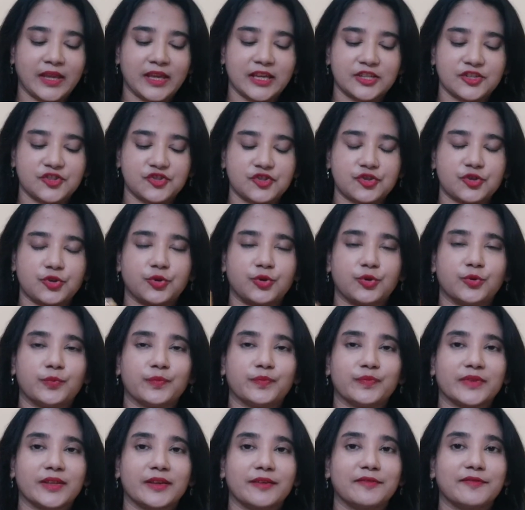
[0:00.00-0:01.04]
So
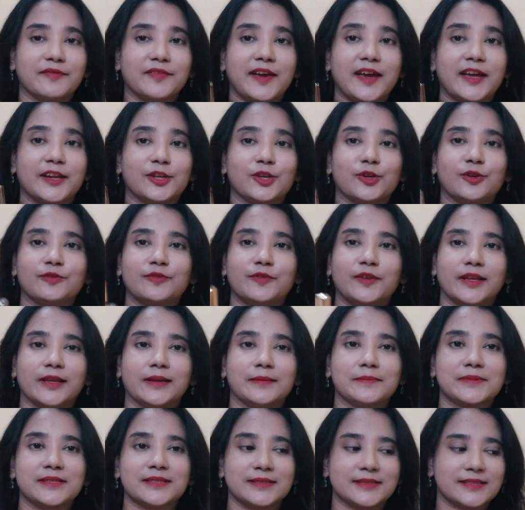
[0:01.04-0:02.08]
Fan Your
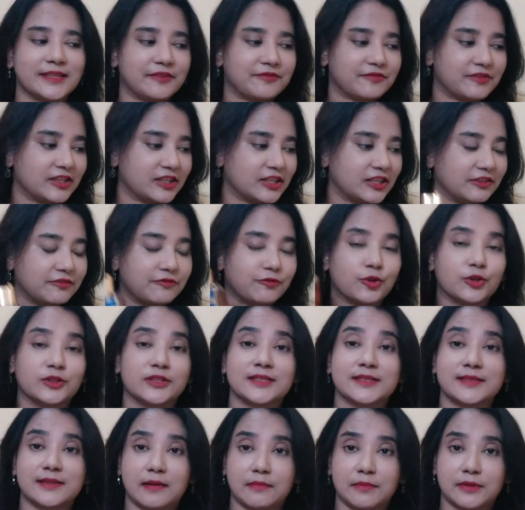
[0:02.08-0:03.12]
Flames, definitely for the
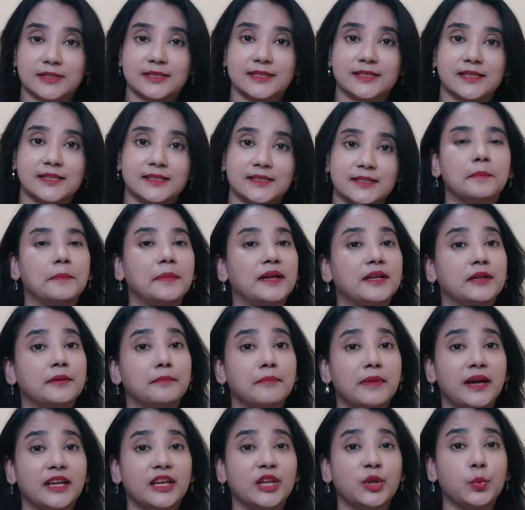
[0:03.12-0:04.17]
summer season, but
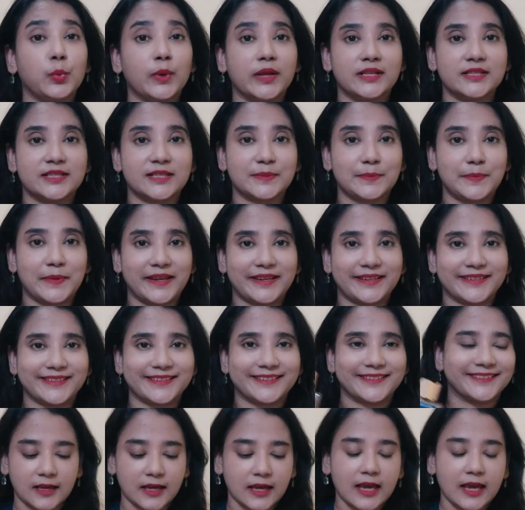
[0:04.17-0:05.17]
money well spent.